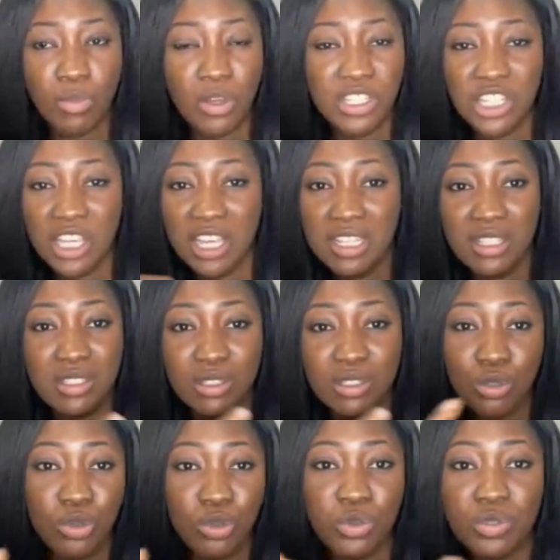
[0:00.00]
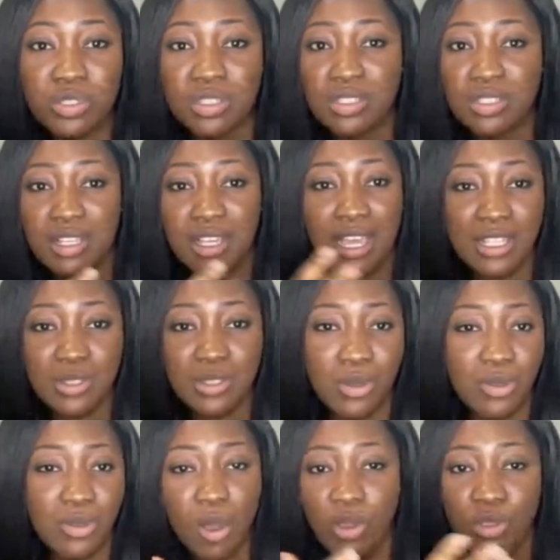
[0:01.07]
project tools as
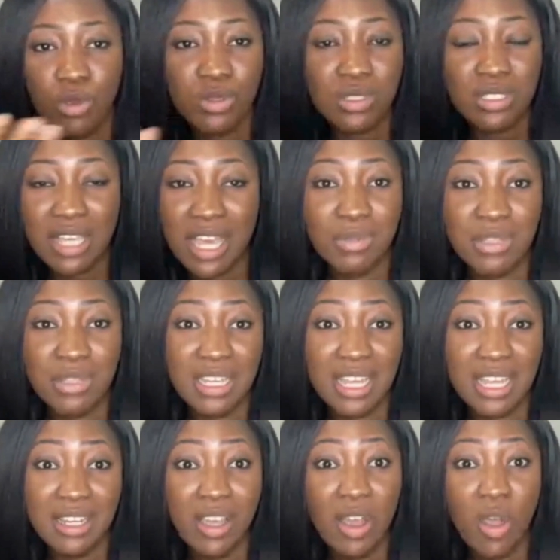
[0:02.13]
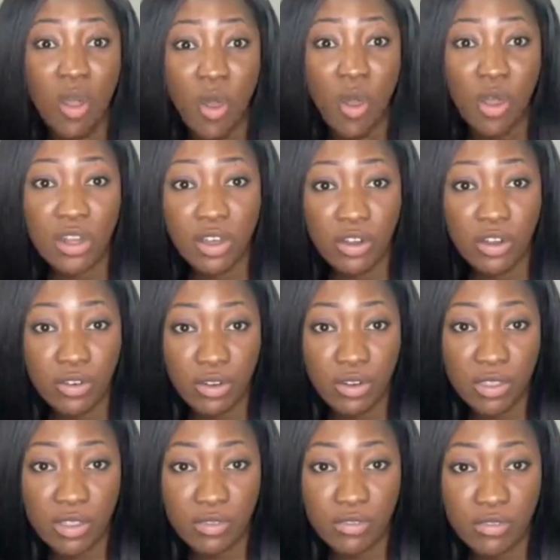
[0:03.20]
well, all those can be done
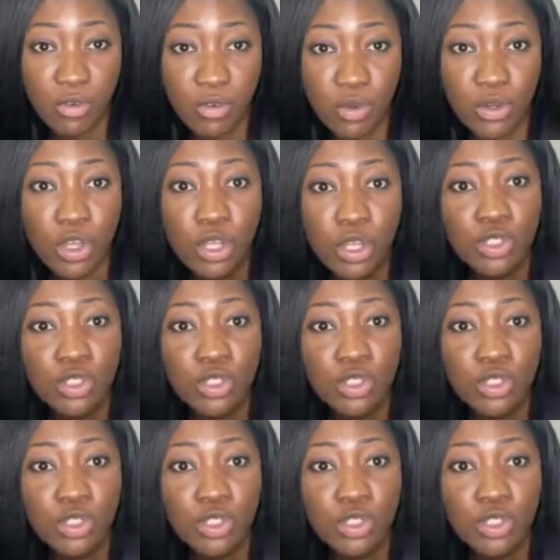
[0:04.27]
on the phone.